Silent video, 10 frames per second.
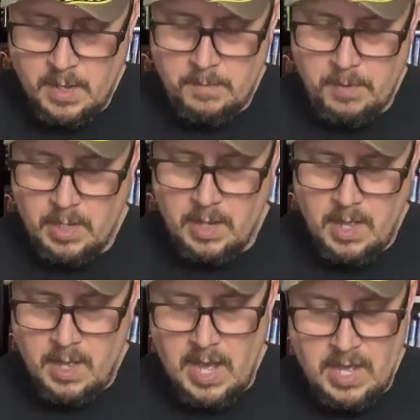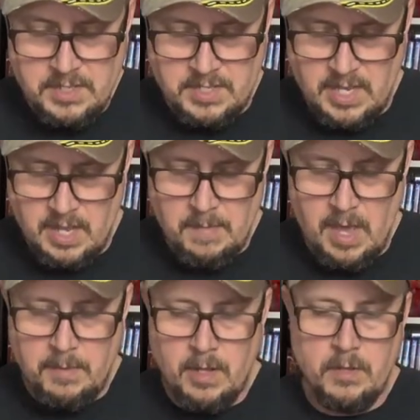But I'll see.
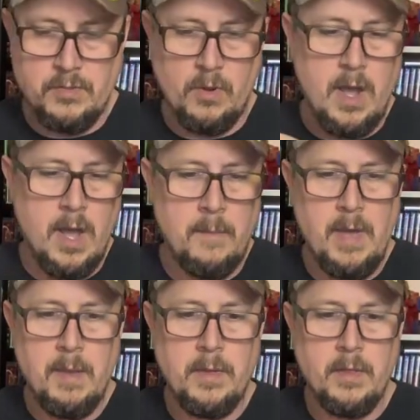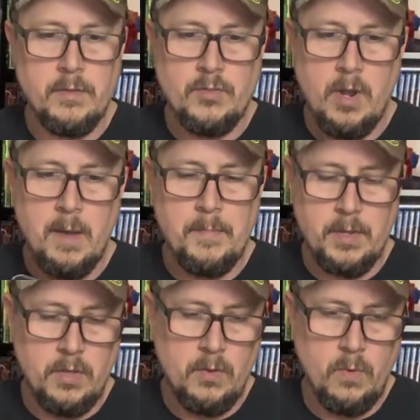Maybe it'll drop. Maybe they'll drop a
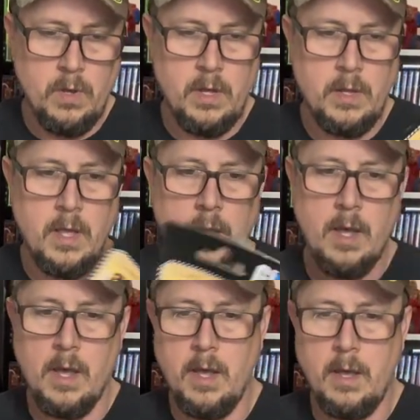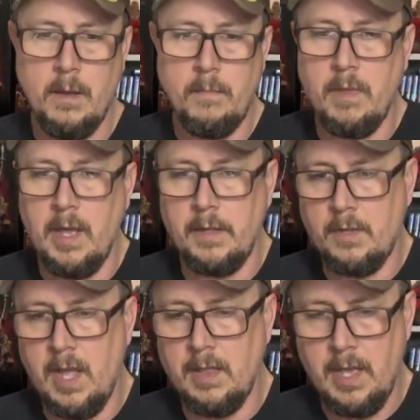new one, like
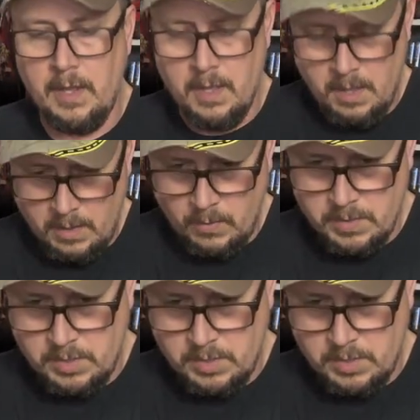kind of like what